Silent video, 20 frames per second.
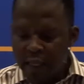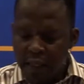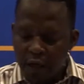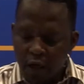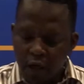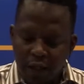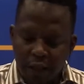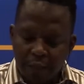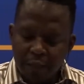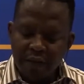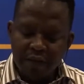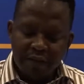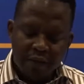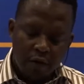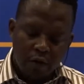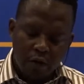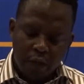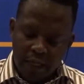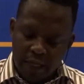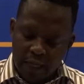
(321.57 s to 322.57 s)
The only piece
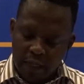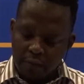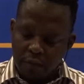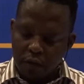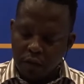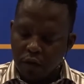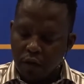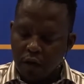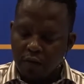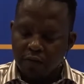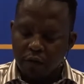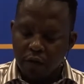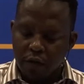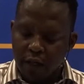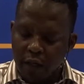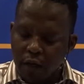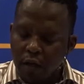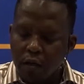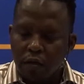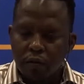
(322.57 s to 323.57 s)
they're only able to offer on
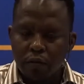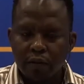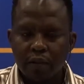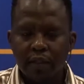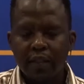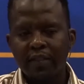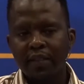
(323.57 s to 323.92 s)
their own